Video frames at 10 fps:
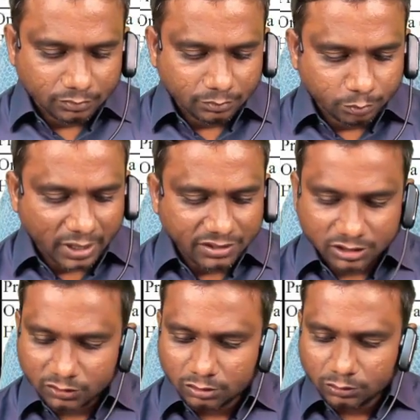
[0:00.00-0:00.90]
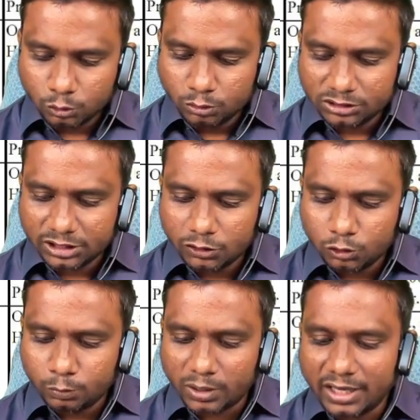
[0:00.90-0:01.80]
branch account. Goods sent
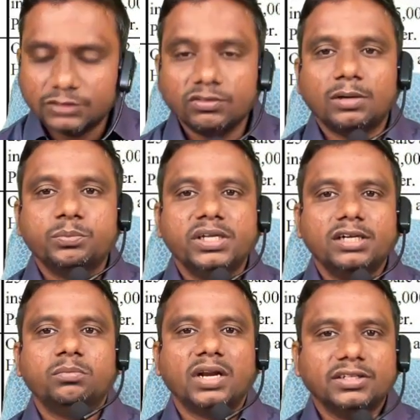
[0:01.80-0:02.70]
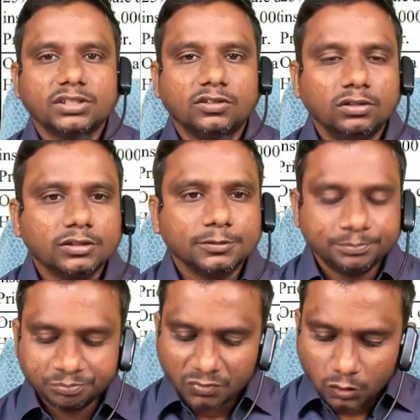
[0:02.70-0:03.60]
to branch will appear in branch account.
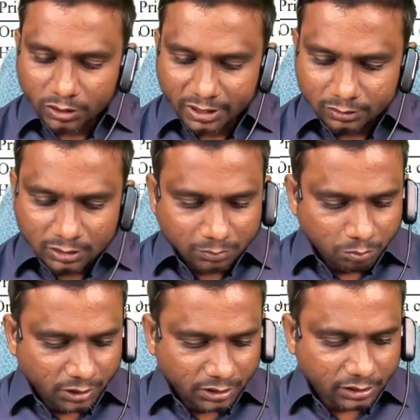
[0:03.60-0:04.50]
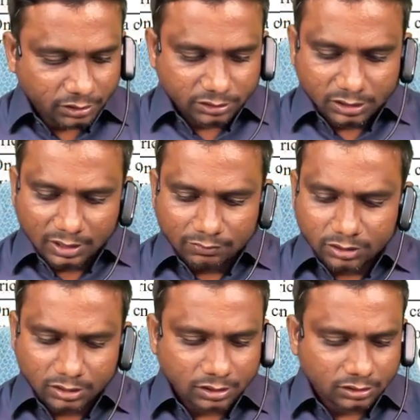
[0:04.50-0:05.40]
Okay. But in our
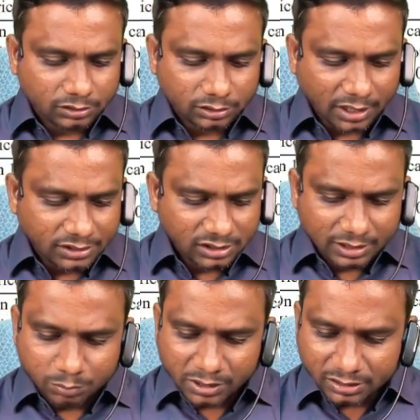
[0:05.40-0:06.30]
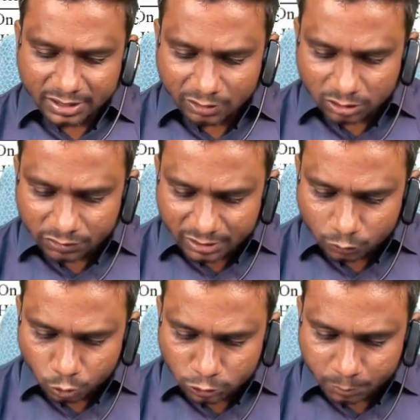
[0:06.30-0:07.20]
ICMA, they have given
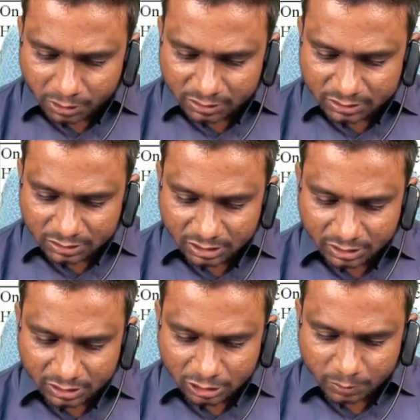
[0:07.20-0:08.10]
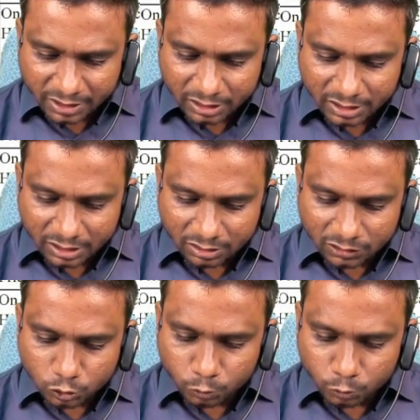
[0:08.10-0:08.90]
goods returned by debtors to